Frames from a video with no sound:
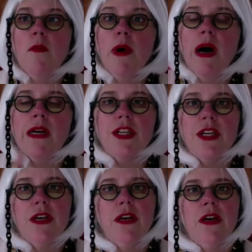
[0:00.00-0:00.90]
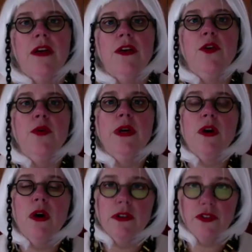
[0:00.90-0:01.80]
But you
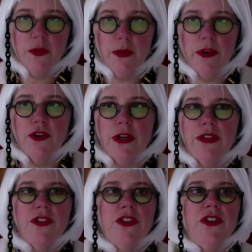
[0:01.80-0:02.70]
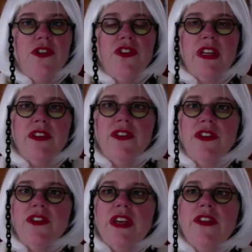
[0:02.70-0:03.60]
can also put transition
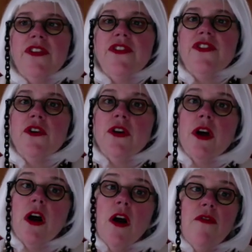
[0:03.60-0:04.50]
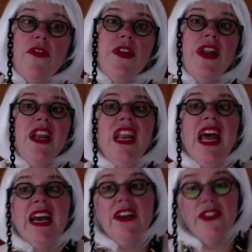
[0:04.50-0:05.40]
sentences at the start of the
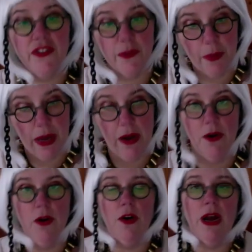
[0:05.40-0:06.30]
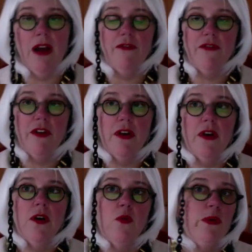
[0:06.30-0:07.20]
next paragraph,
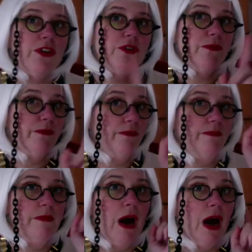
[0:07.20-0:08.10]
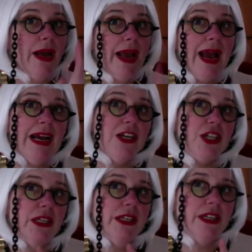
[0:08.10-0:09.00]
which I
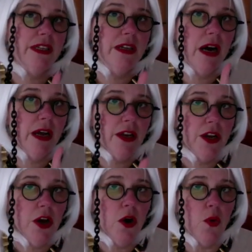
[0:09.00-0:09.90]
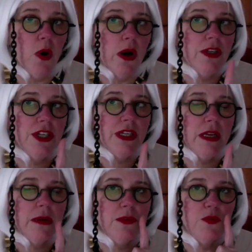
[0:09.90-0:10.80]
actually did not know
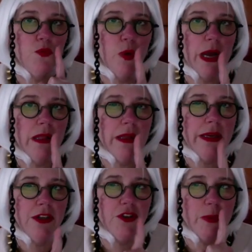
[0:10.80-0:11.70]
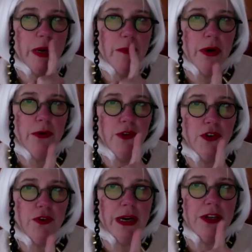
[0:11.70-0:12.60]
until I was well into my
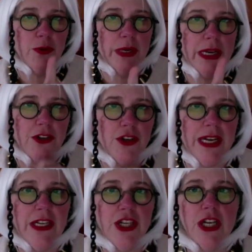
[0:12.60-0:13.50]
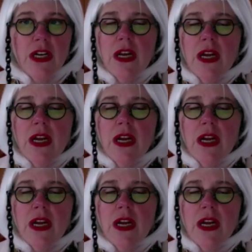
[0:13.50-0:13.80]
postgraduate education.